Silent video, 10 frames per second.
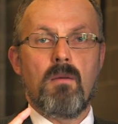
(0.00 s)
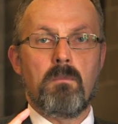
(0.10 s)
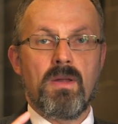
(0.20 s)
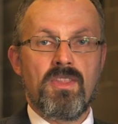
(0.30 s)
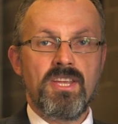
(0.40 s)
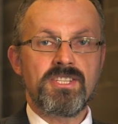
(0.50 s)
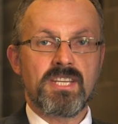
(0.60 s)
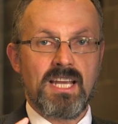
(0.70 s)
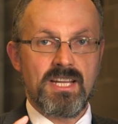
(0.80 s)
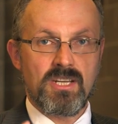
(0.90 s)
But this
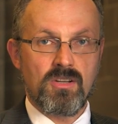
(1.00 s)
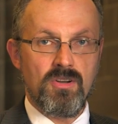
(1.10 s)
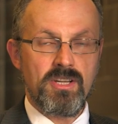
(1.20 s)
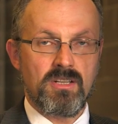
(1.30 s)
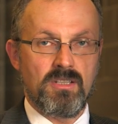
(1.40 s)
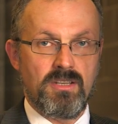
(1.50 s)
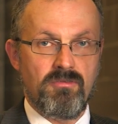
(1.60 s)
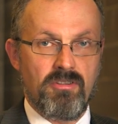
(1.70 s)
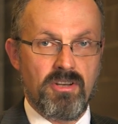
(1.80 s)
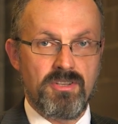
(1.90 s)
categorical
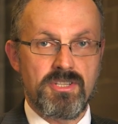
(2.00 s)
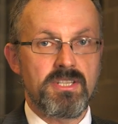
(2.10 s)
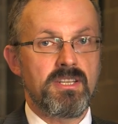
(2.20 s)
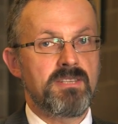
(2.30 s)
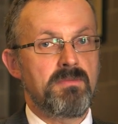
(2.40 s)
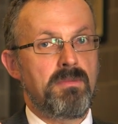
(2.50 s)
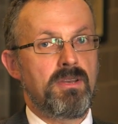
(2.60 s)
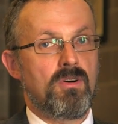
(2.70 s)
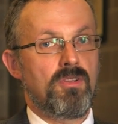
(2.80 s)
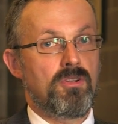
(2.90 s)
inference is maybe
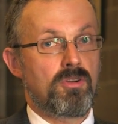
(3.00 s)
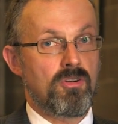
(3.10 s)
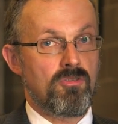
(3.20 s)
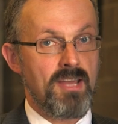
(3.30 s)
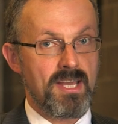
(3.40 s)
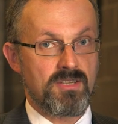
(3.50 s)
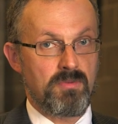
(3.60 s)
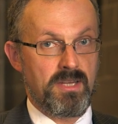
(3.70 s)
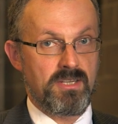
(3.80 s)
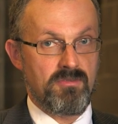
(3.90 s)
not the
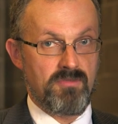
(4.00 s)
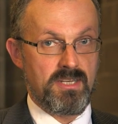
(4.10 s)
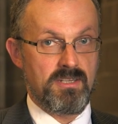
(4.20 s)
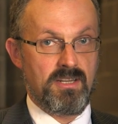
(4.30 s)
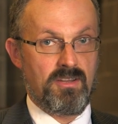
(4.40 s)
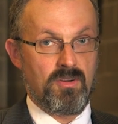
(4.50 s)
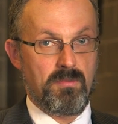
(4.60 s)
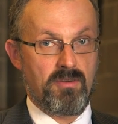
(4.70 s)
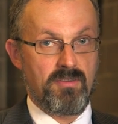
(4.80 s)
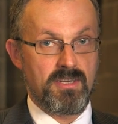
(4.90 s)
correct way to read
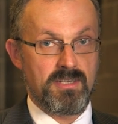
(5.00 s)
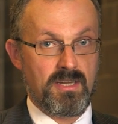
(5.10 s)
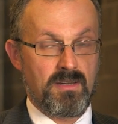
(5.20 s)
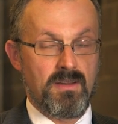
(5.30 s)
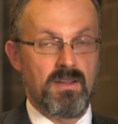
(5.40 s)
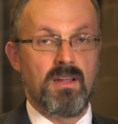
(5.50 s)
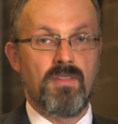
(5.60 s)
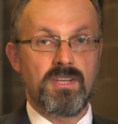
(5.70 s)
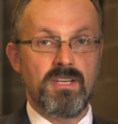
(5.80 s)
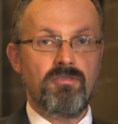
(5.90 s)
anthropic reasoning.
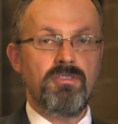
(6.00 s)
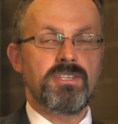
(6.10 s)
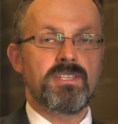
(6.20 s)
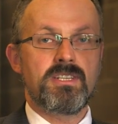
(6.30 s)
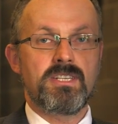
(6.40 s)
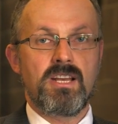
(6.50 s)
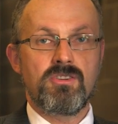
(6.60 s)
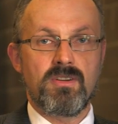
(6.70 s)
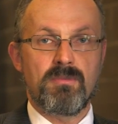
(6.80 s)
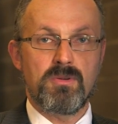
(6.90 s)
The difference is
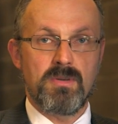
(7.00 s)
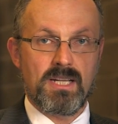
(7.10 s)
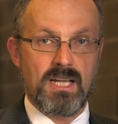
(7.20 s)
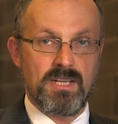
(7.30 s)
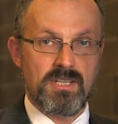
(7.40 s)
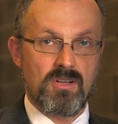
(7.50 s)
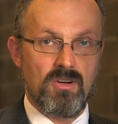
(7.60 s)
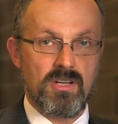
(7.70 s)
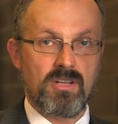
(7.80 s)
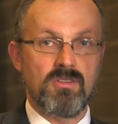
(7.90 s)
essentially between a
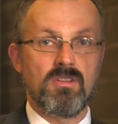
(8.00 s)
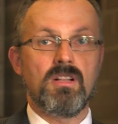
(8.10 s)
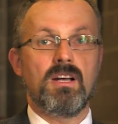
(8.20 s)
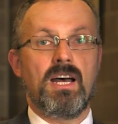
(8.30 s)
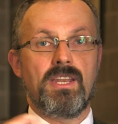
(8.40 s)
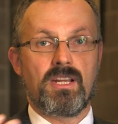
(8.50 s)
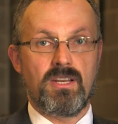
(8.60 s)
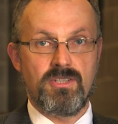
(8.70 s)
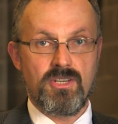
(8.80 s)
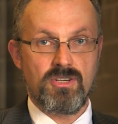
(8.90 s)
categorical and a
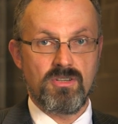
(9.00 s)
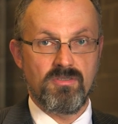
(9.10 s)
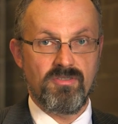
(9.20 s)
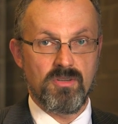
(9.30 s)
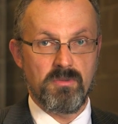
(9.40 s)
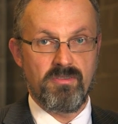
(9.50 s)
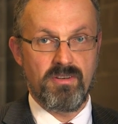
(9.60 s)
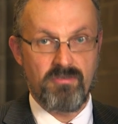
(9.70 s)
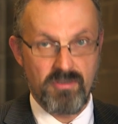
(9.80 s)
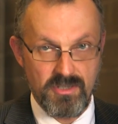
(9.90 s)
conditional form of
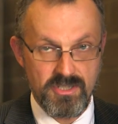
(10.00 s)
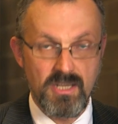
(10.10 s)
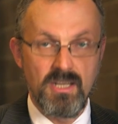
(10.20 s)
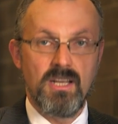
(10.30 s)
inference.